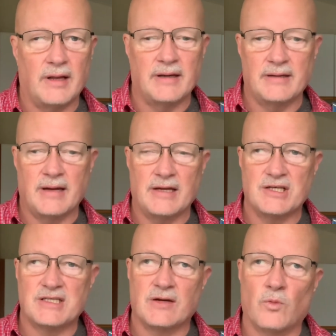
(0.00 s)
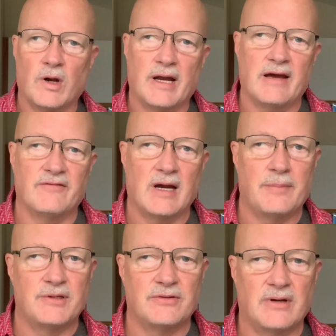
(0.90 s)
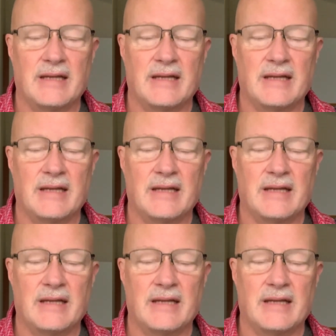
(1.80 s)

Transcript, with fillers: and I just didn't want to have an opportunity.